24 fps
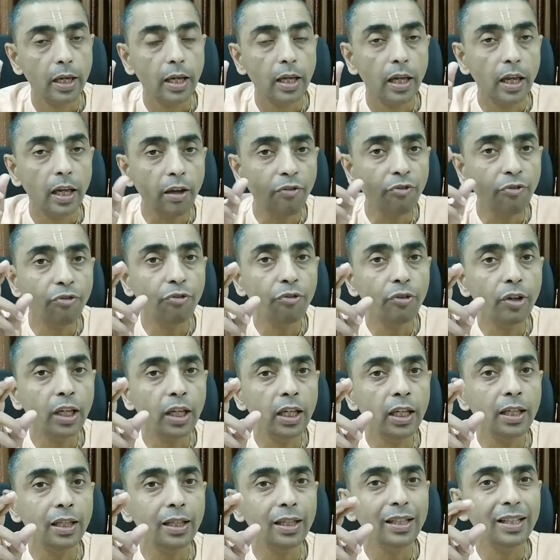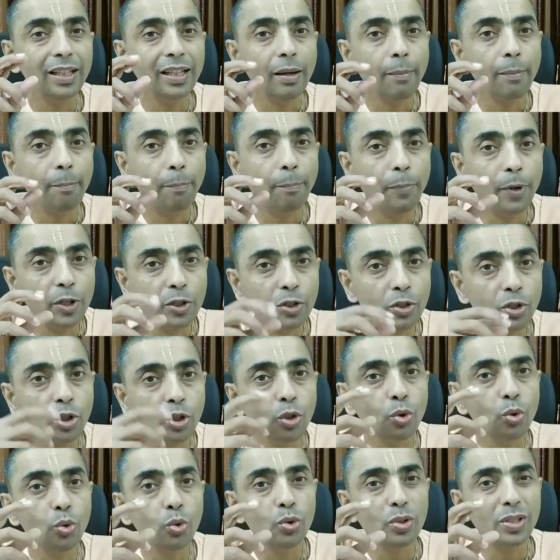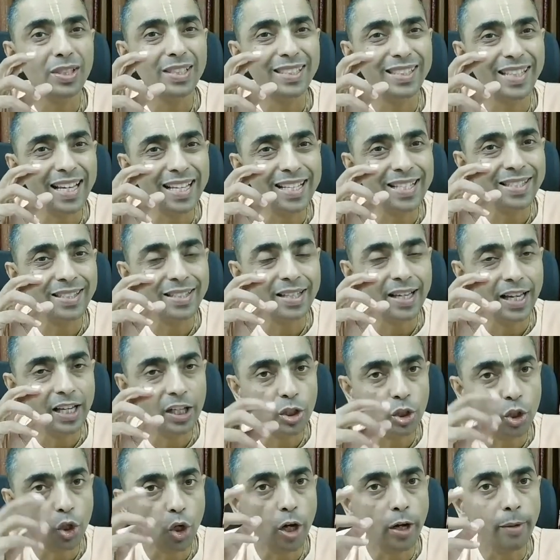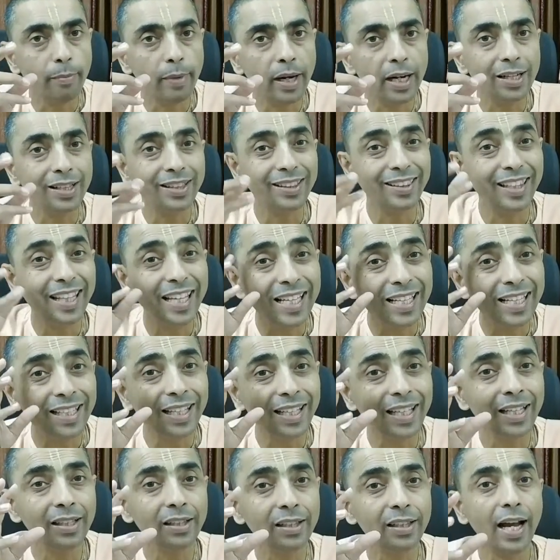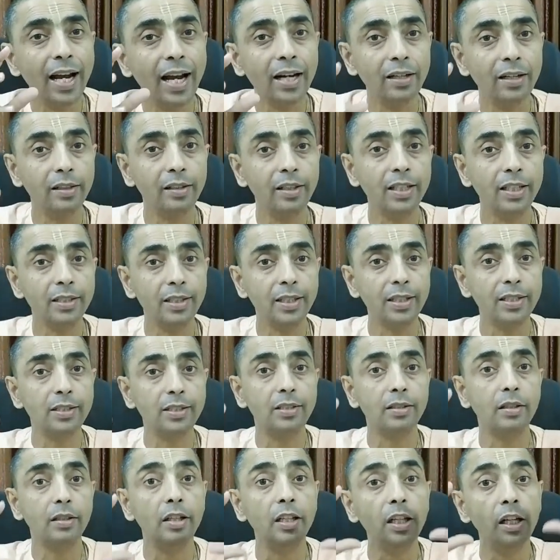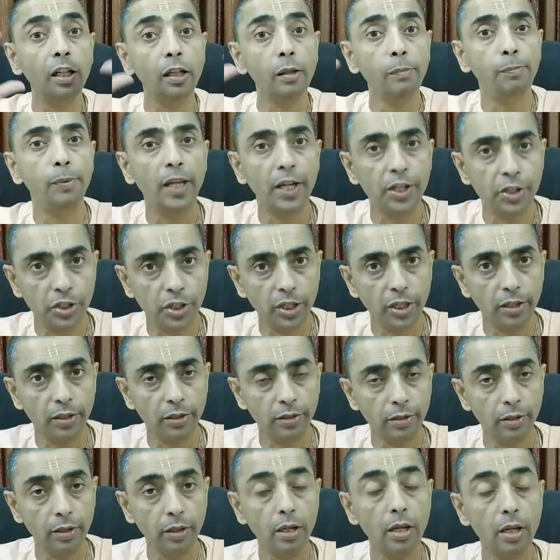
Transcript: If we pursue sense enjoyment thinking that this is real pleasure,